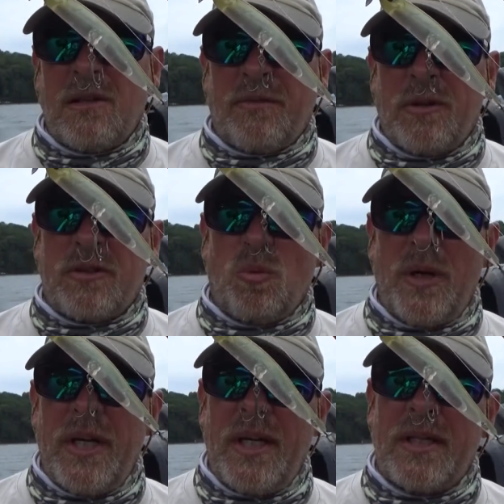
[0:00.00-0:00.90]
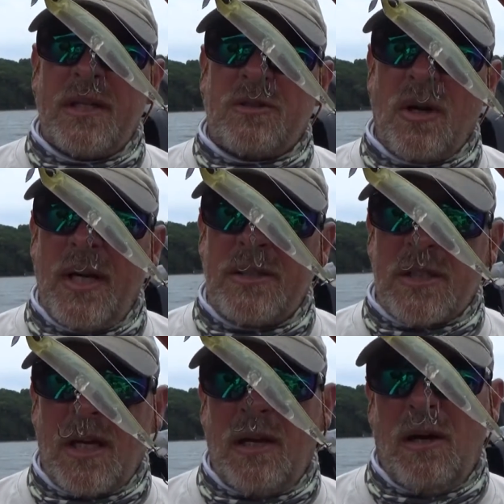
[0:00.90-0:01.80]
If there's wind, I try and
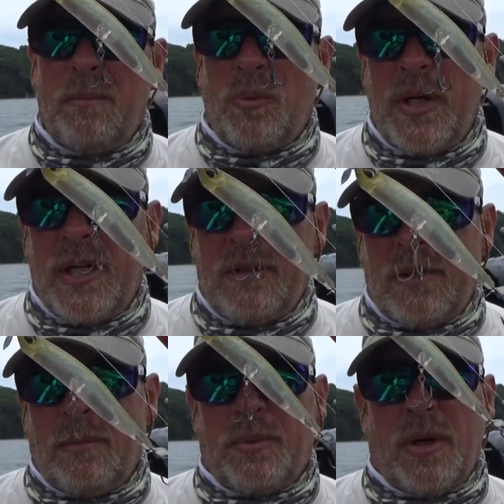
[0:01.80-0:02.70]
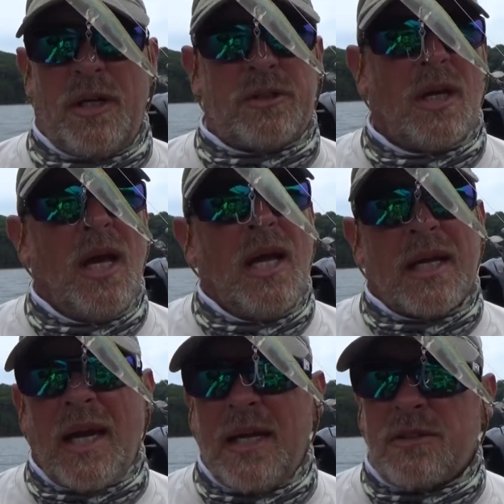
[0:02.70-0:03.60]
stay upwind of the brush.
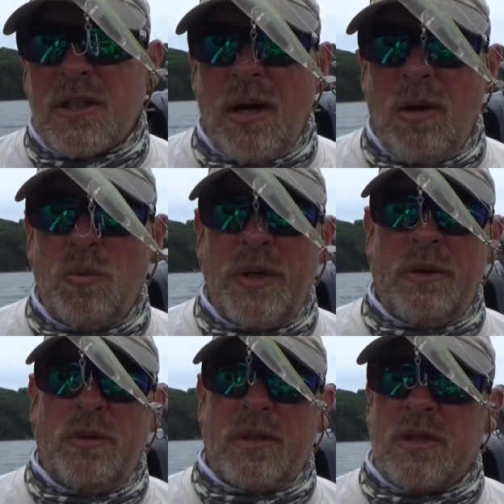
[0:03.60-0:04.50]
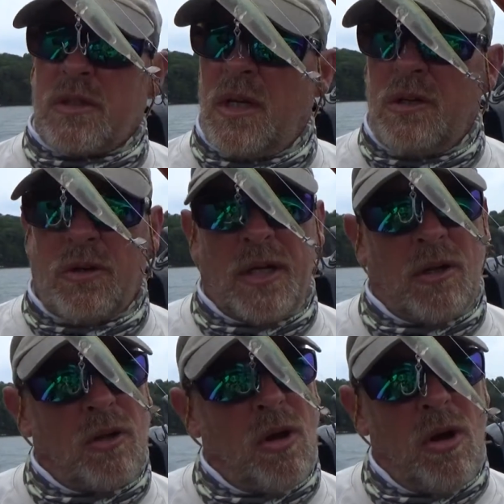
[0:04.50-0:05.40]
Cast downwind with this thing, you'll get a
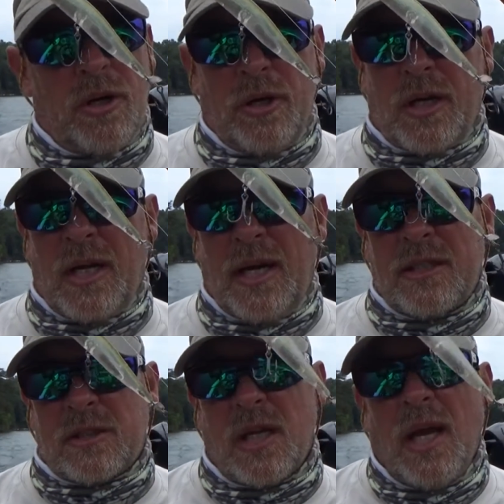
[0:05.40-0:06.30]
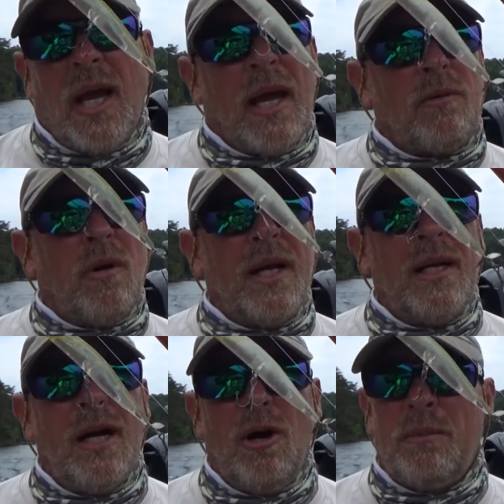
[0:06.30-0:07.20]
longer cast. And right
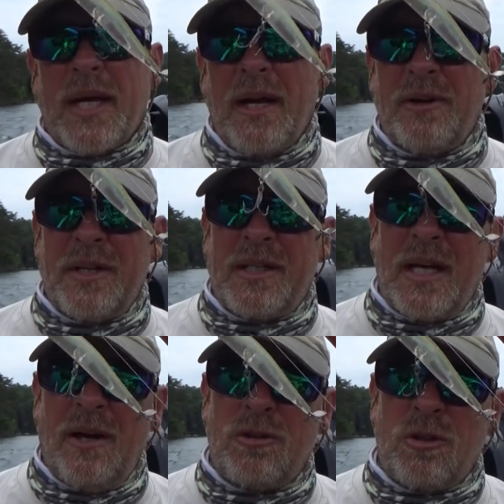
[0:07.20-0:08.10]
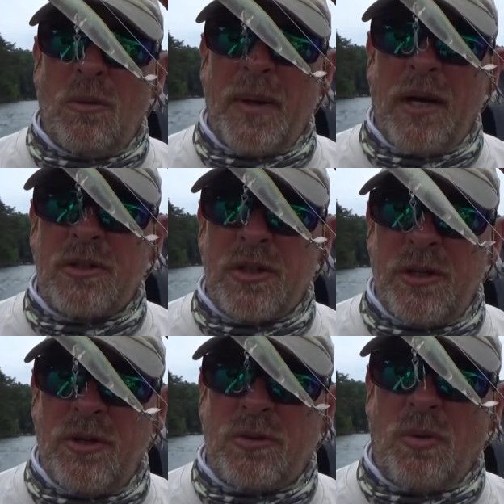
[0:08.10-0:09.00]
now I'm counting it down to about
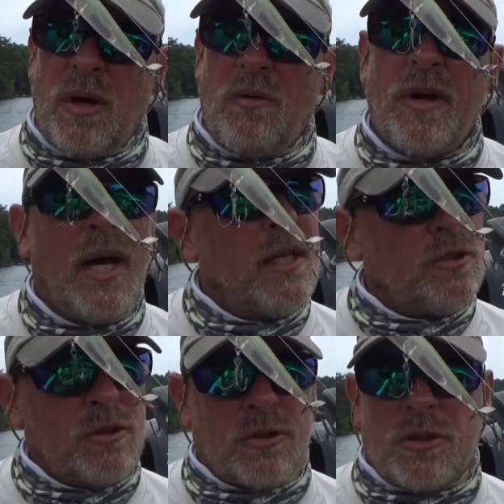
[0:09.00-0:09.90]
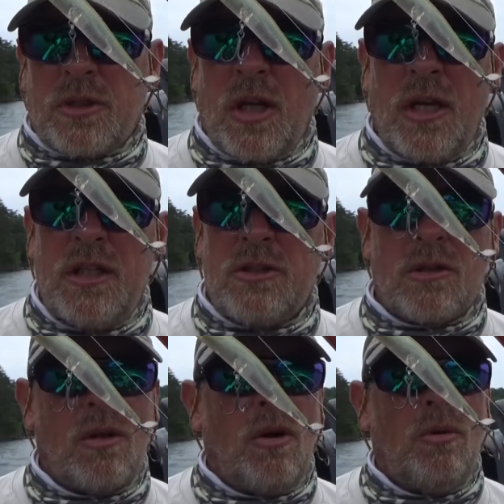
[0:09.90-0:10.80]
10 or 12. Just a steady,
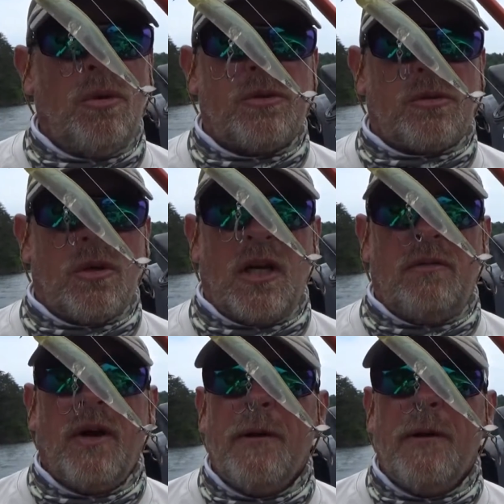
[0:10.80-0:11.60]
slow retrieve.